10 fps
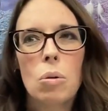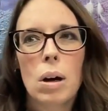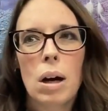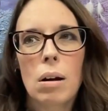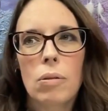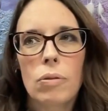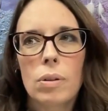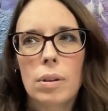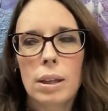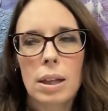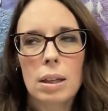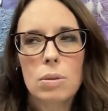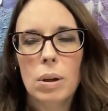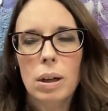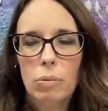of the kids
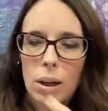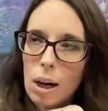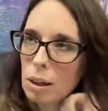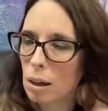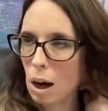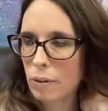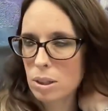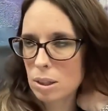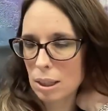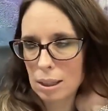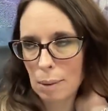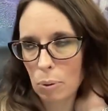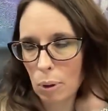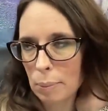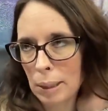were younger, obviously, at that
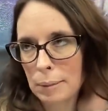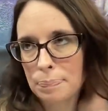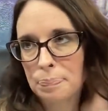point, but